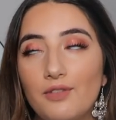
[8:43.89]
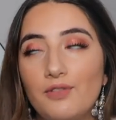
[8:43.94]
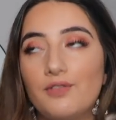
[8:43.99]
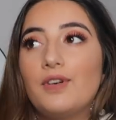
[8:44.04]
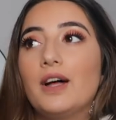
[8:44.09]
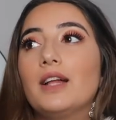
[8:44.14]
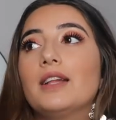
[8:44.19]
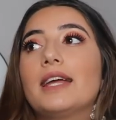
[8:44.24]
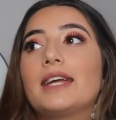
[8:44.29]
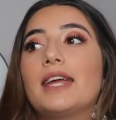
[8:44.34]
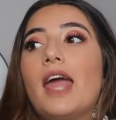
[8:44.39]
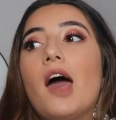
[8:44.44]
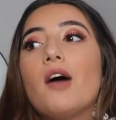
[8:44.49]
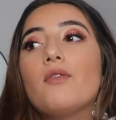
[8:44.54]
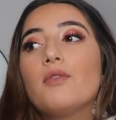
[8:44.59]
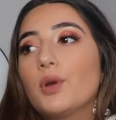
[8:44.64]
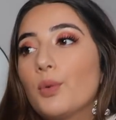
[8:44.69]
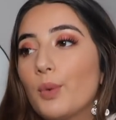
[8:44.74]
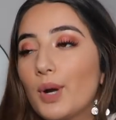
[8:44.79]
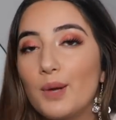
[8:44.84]
felt like
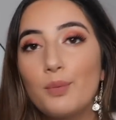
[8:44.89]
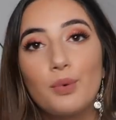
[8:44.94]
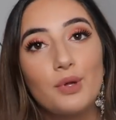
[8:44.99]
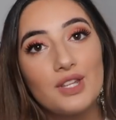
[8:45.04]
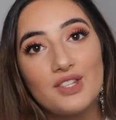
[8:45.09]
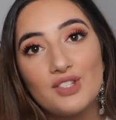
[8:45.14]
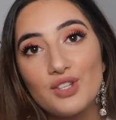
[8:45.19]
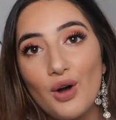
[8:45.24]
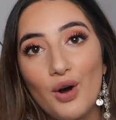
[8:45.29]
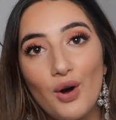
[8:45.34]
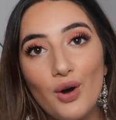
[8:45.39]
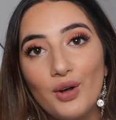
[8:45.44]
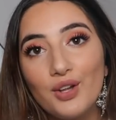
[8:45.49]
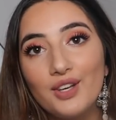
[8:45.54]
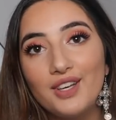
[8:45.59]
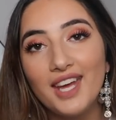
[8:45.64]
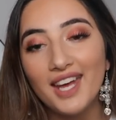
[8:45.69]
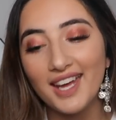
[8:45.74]
heaven when I put this on.